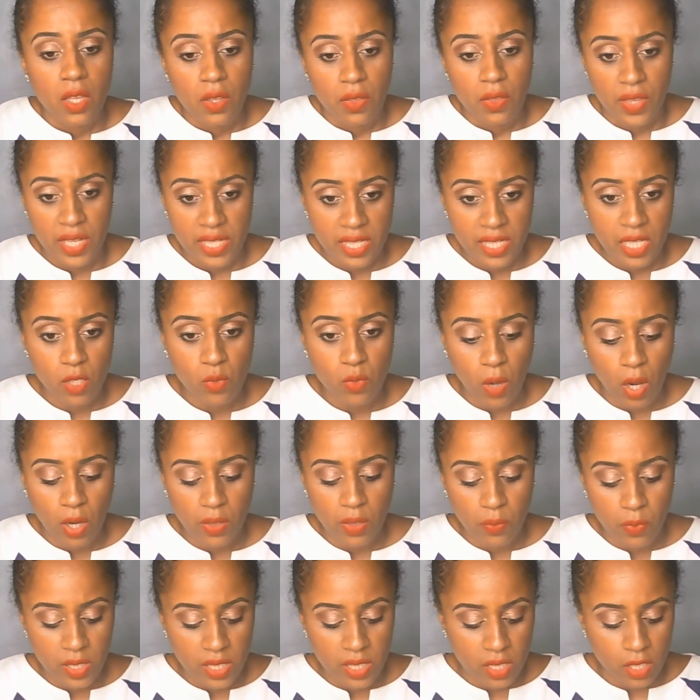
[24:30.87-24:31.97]
This is what
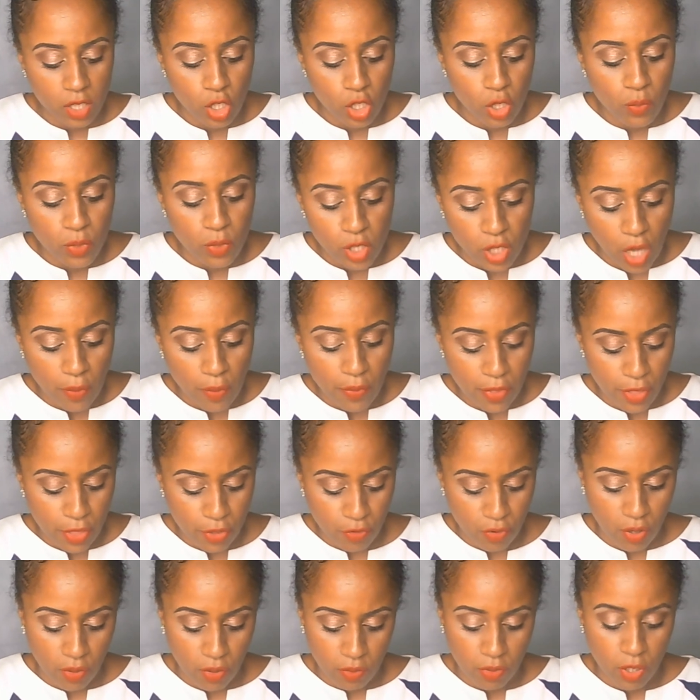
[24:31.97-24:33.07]
you was going
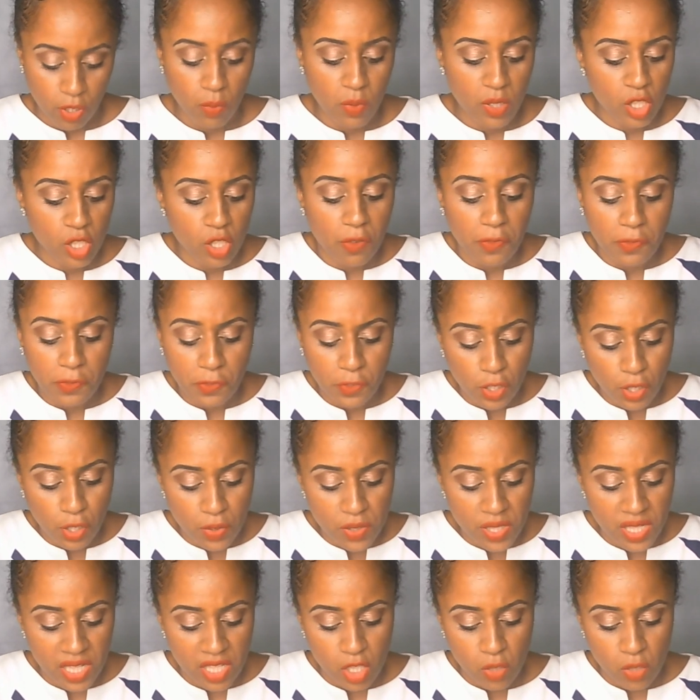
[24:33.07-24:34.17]
through. You was
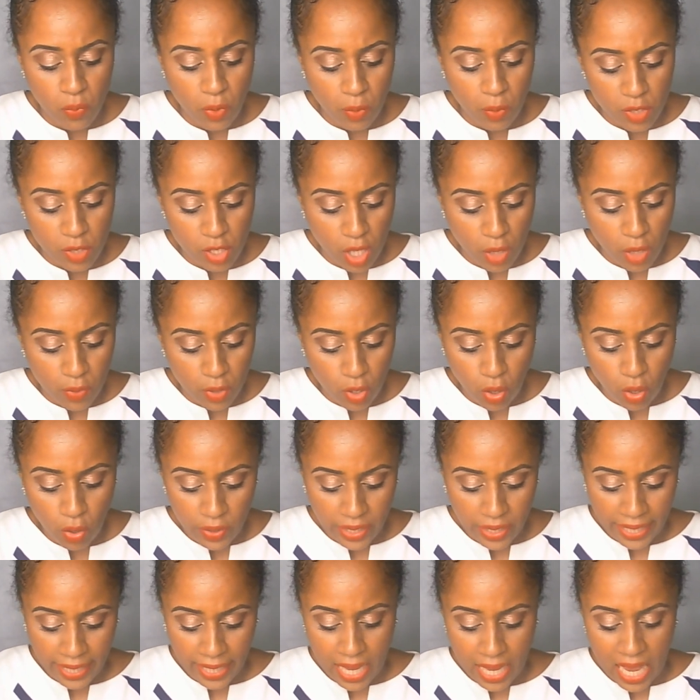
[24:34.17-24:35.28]
confused as to what was going on here.